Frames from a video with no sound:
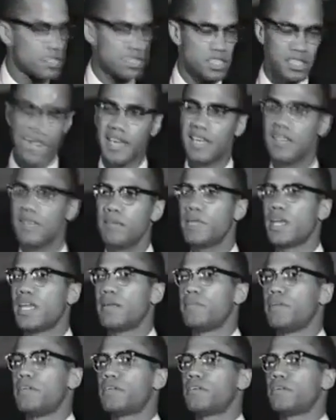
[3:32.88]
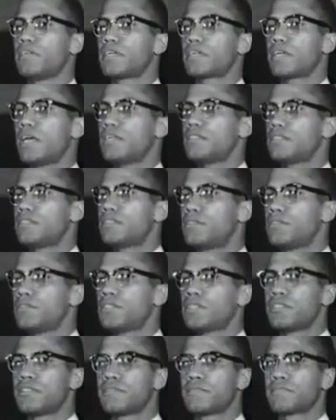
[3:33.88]
The Second Amendment to the
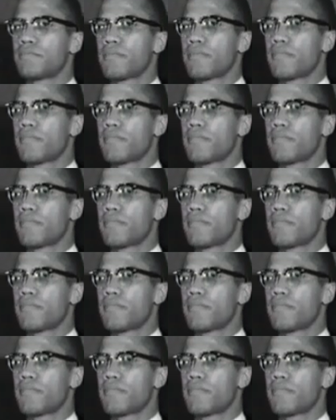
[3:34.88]
Constitution